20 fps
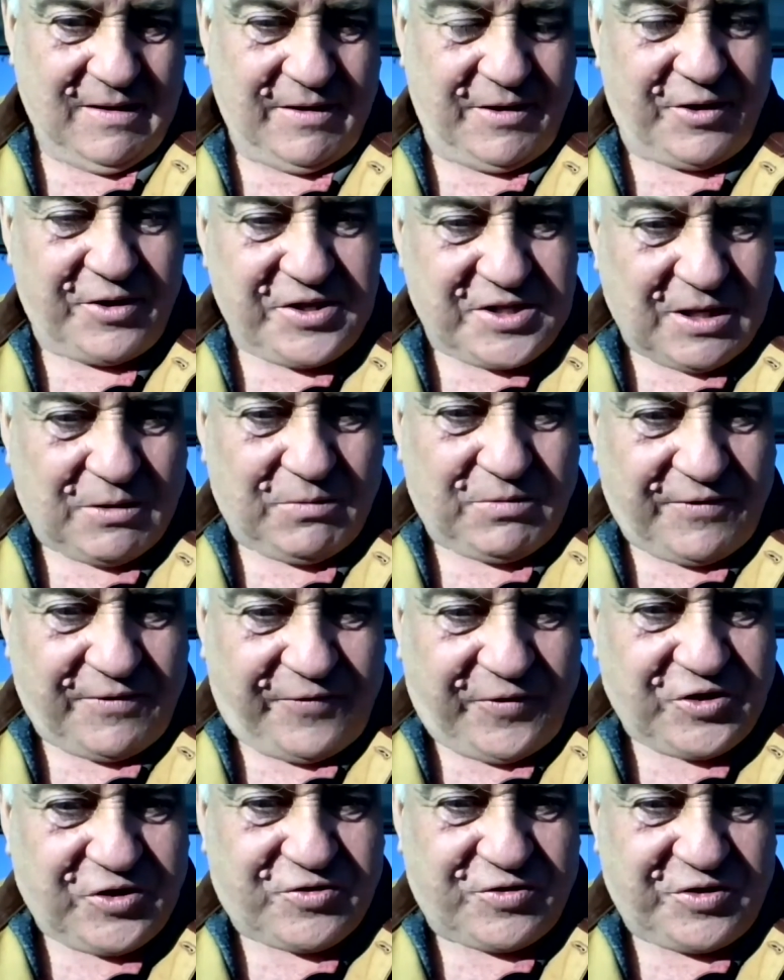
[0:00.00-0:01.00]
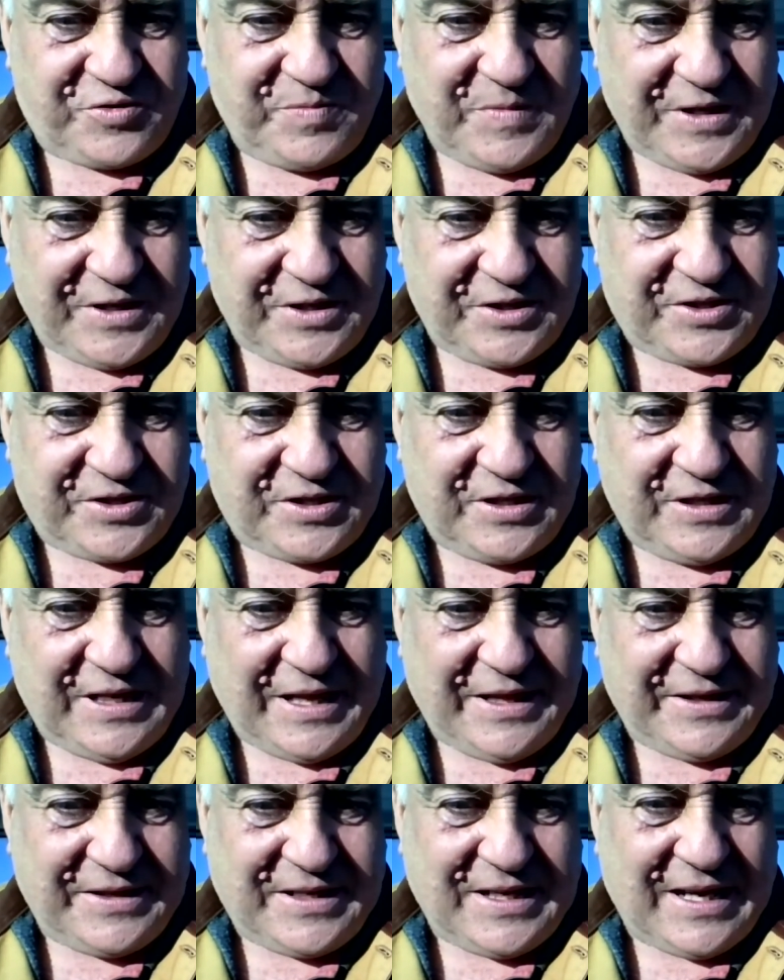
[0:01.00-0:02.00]
And I told the fisheries minister
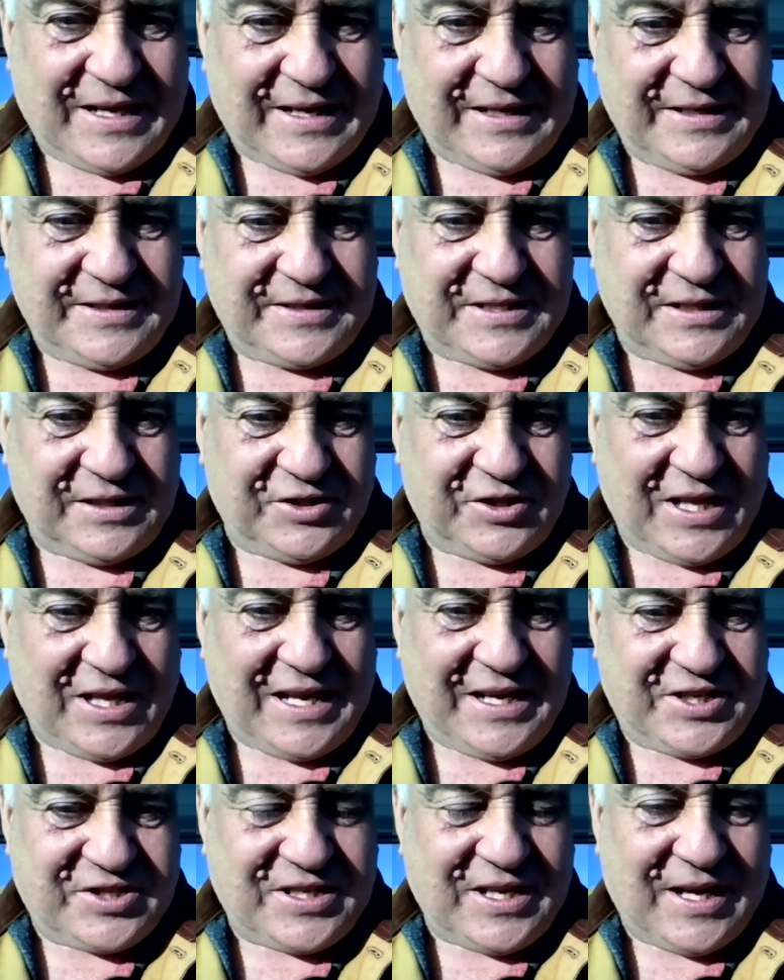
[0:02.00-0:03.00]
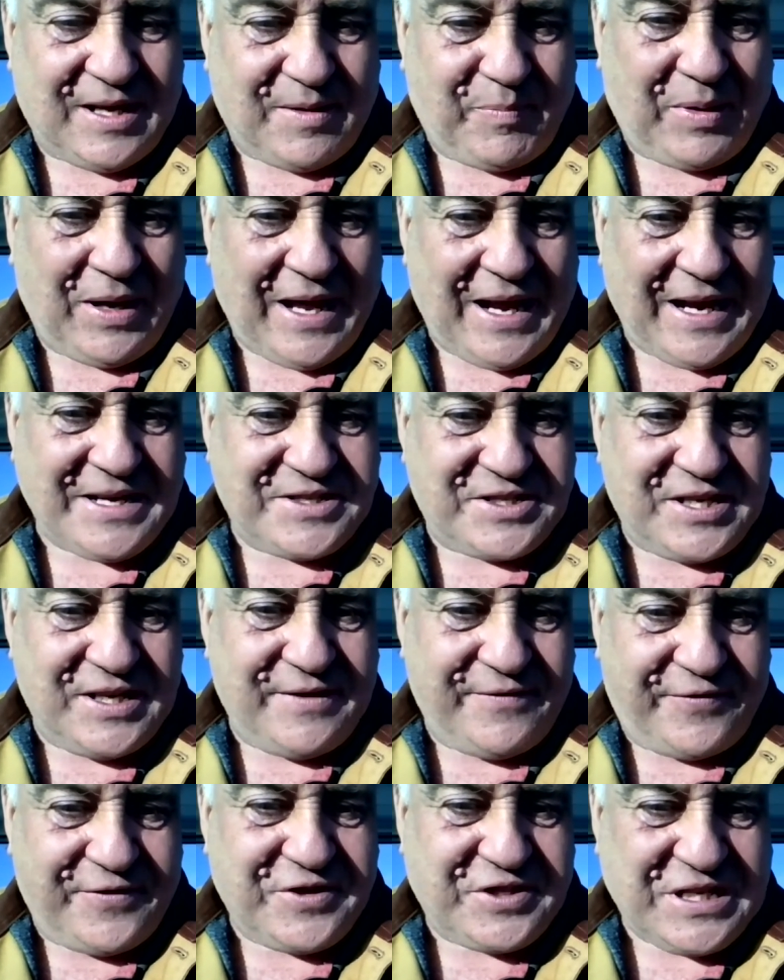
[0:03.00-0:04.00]
the other day until they start playing
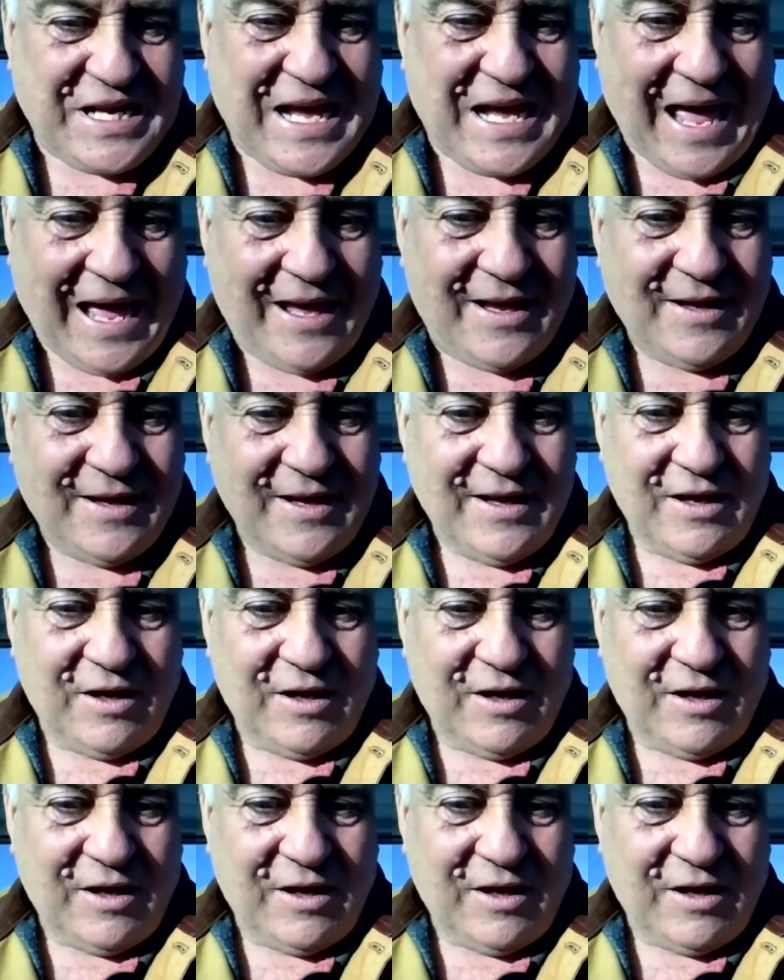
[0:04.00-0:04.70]
tit for tat